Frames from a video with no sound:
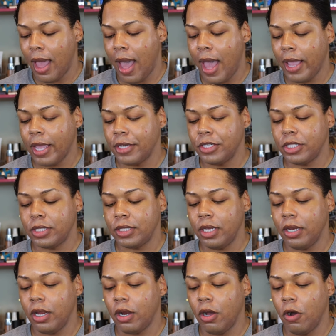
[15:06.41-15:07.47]
I can just
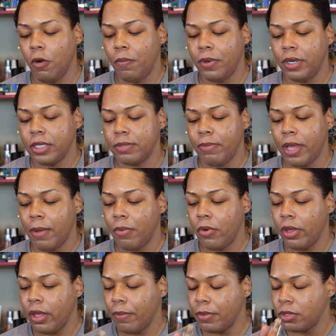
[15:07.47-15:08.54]
sit here, open this bad
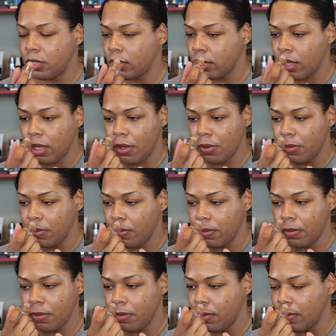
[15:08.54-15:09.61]
boy up and just go,
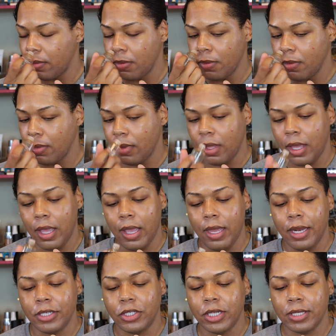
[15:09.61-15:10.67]

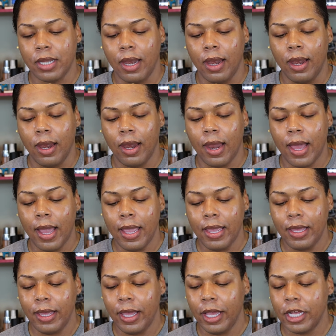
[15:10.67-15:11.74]
and it's just
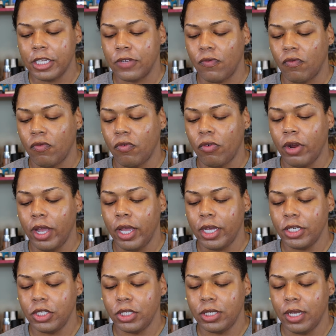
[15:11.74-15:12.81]
light, it's
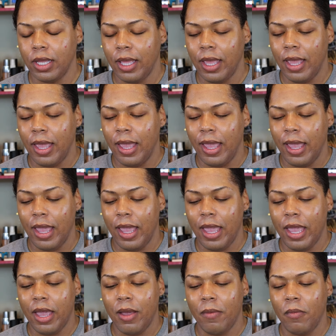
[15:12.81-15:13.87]
fresh.
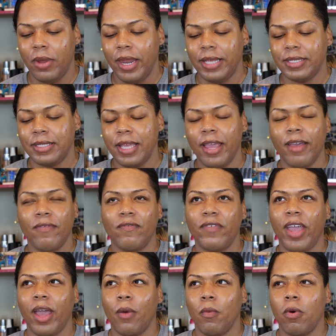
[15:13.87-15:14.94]
And when they said
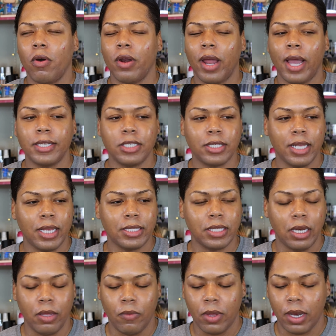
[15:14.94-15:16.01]
fat water, I just
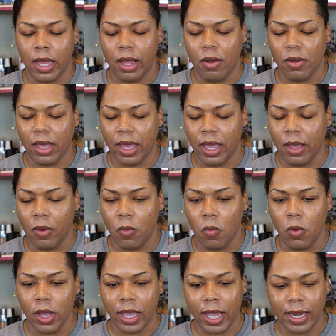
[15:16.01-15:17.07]
instantly went like, okay,
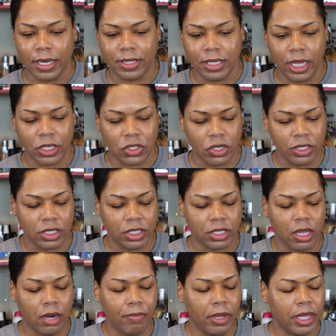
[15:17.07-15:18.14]
what kind of texture is
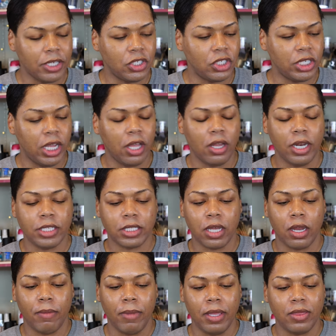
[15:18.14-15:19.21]
this gonna be? A chill. it's
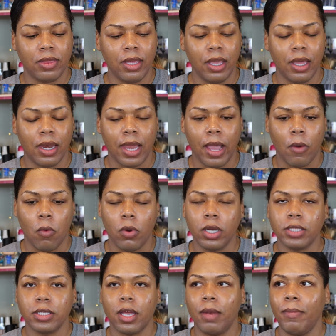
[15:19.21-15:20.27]
gonna be thin, like
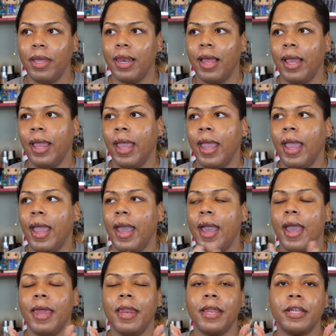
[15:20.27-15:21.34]
what it's gonna be like?
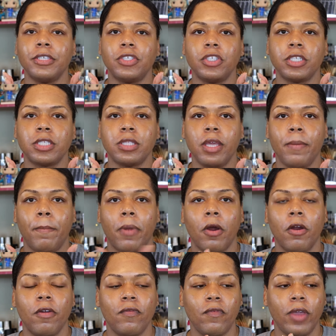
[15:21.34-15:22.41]
And it is just the
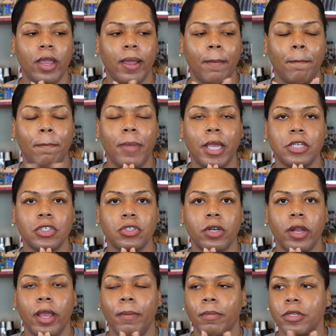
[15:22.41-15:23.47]
perfect
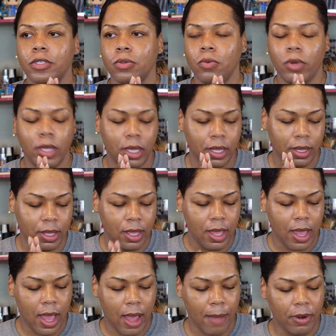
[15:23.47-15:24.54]
mixture in between.
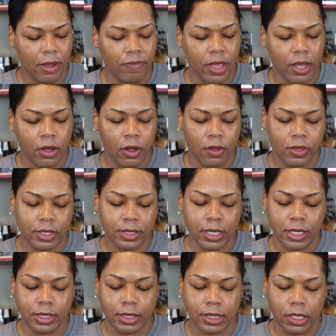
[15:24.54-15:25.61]
I believe they call this
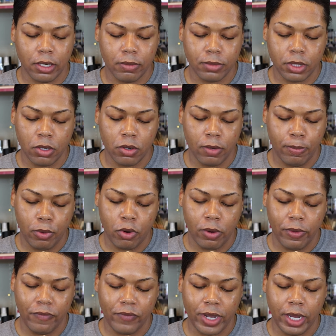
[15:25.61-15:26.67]
a serum toner, pore
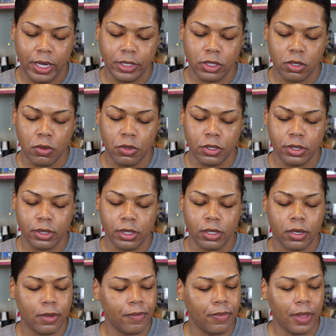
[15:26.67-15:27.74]
refining toner
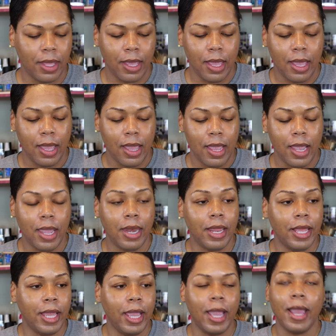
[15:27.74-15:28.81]
serum. And
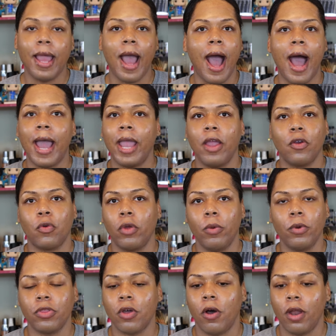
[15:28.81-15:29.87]
it, I agree
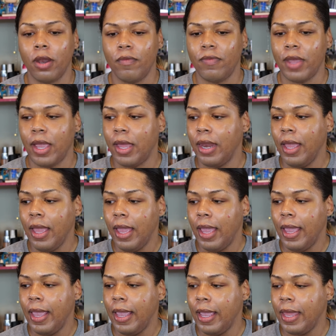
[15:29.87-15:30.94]
with all of that.
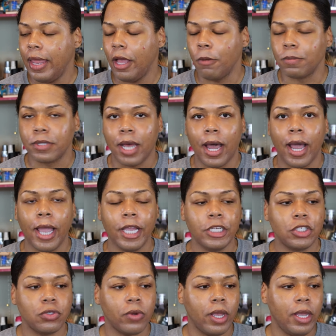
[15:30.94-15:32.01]
It helps
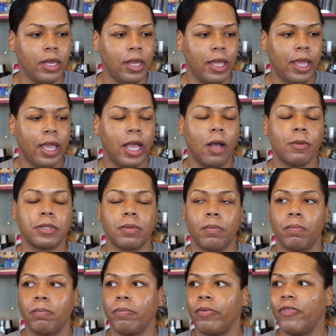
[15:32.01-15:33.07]
hydrate, it helps
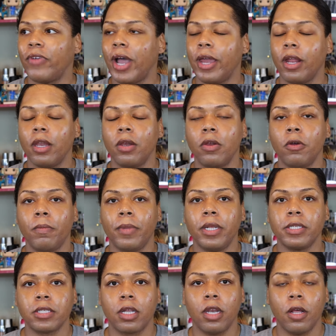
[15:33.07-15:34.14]
provide a
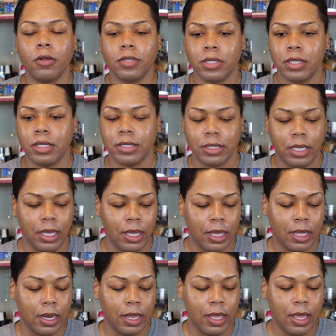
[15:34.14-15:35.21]
luminous glow to the
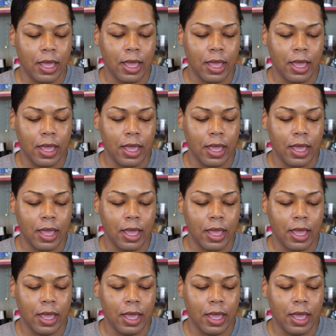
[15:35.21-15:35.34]
skin,